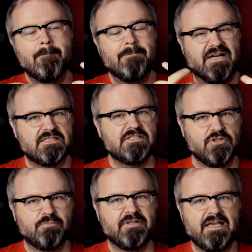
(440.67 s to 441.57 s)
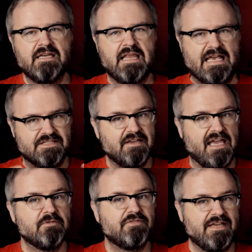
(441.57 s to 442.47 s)
but it's still played as a
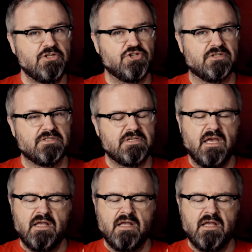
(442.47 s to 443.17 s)
game of inches.